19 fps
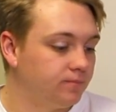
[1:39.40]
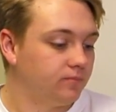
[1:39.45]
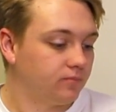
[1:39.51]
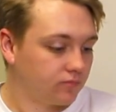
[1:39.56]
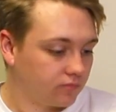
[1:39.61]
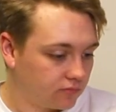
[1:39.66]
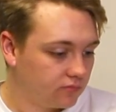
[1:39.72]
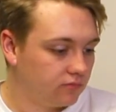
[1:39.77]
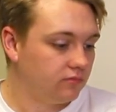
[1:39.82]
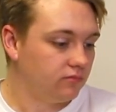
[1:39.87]

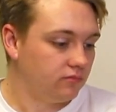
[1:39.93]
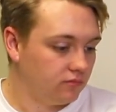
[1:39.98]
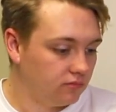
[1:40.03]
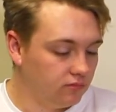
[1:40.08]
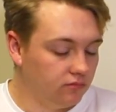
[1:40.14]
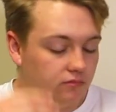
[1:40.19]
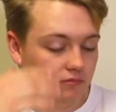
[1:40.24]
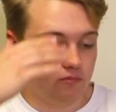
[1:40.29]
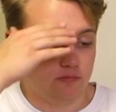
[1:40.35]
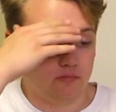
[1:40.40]

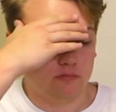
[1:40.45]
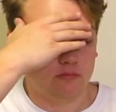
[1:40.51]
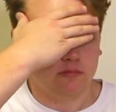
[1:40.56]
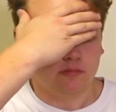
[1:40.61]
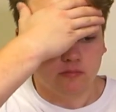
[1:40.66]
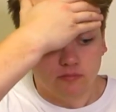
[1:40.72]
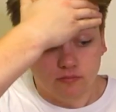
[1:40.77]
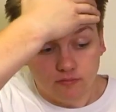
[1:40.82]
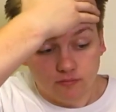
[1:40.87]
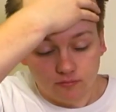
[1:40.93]

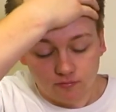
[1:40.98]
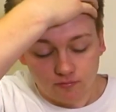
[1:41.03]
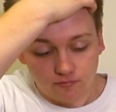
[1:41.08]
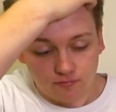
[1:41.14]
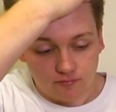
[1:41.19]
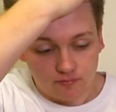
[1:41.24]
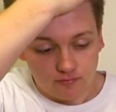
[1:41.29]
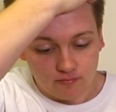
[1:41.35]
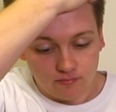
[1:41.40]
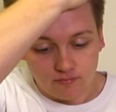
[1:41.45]

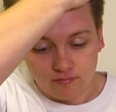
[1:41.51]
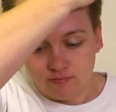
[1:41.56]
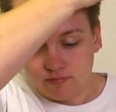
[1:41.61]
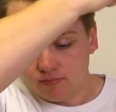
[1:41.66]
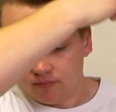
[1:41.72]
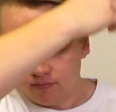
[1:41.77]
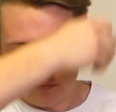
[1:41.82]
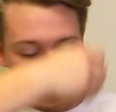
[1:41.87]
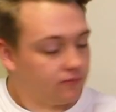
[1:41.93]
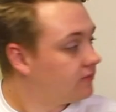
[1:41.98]

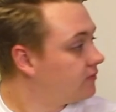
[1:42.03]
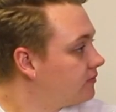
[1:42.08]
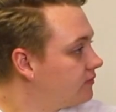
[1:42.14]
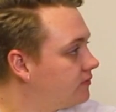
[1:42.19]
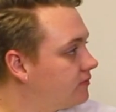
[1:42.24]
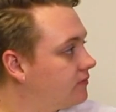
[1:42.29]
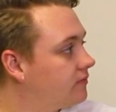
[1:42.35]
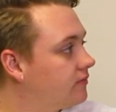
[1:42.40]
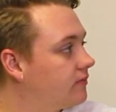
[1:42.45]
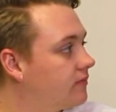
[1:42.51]

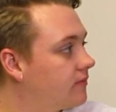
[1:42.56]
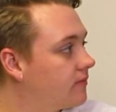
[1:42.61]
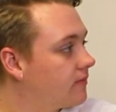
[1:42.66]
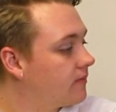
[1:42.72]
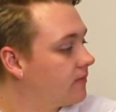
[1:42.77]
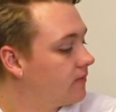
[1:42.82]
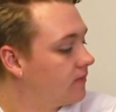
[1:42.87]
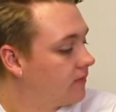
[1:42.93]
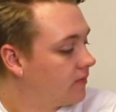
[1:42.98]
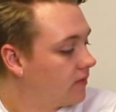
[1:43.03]

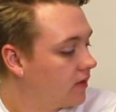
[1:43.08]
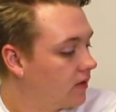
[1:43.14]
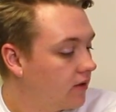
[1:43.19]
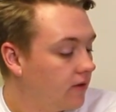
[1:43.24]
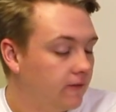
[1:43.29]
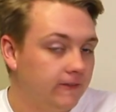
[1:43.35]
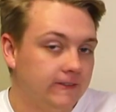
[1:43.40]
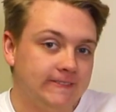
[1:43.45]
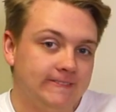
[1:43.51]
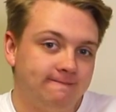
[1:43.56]

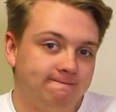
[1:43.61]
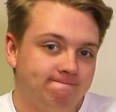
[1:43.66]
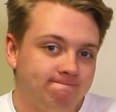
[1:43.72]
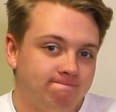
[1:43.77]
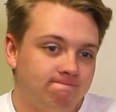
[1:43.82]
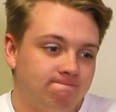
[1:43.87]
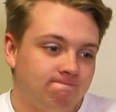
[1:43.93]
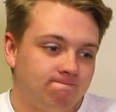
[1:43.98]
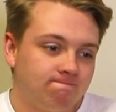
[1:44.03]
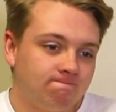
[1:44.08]

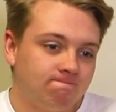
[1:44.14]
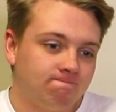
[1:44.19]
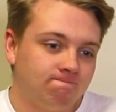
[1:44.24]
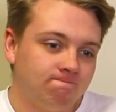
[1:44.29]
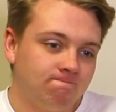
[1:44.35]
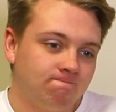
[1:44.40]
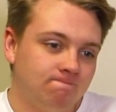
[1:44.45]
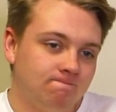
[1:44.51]
No words are spoken by the person on screen.